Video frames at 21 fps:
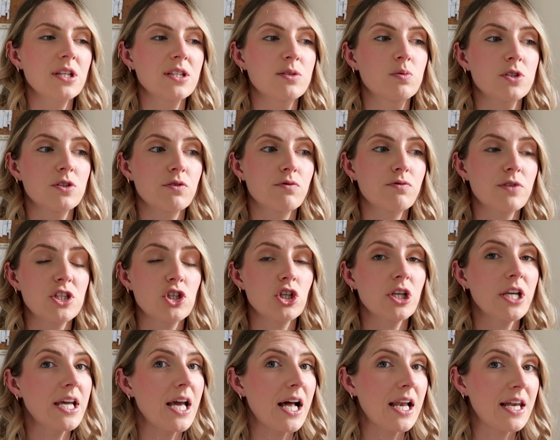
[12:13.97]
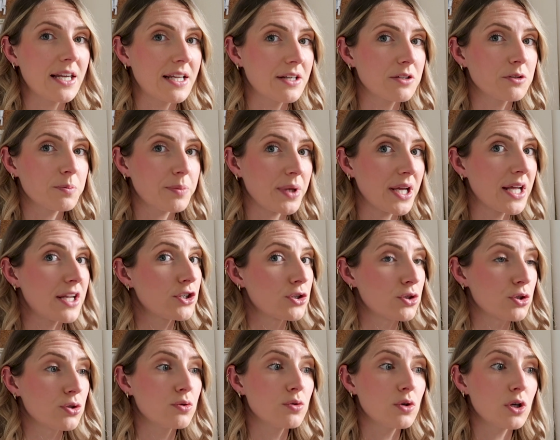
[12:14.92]
This was originally a little bit
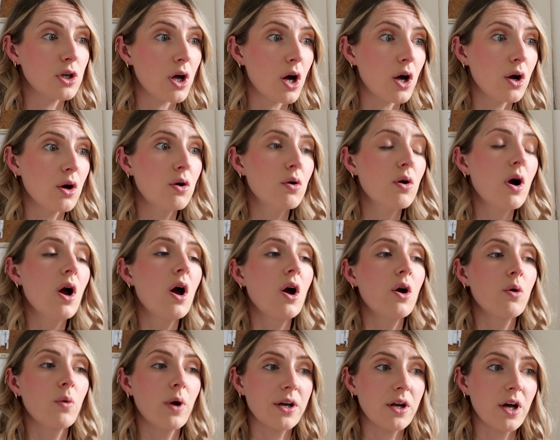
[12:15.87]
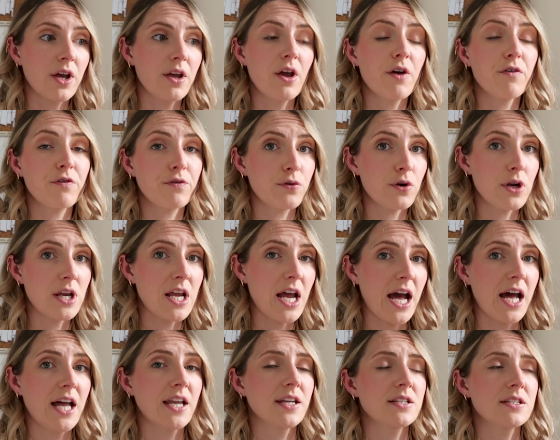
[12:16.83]
too low when I
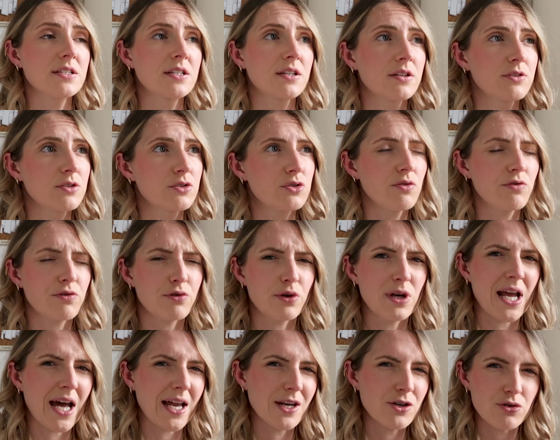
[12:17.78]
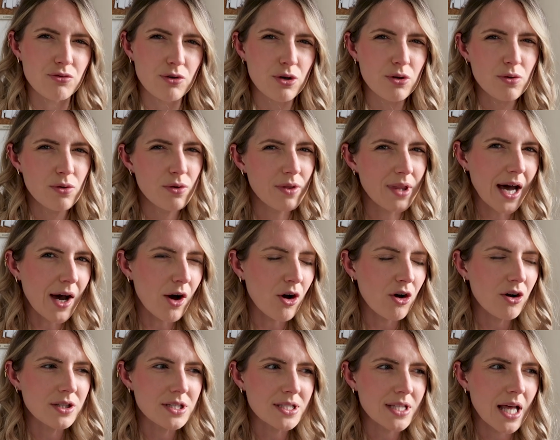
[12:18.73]
freehand drew that
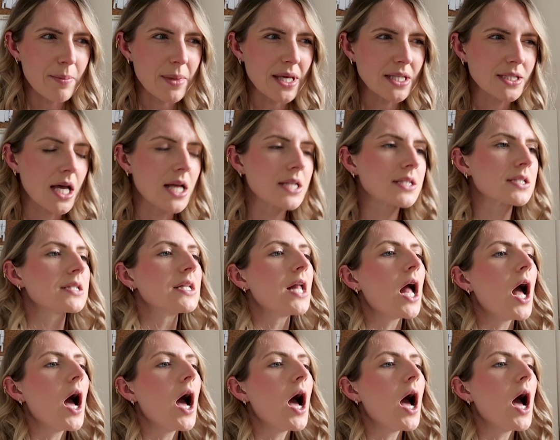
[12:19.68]
on, does that make sense?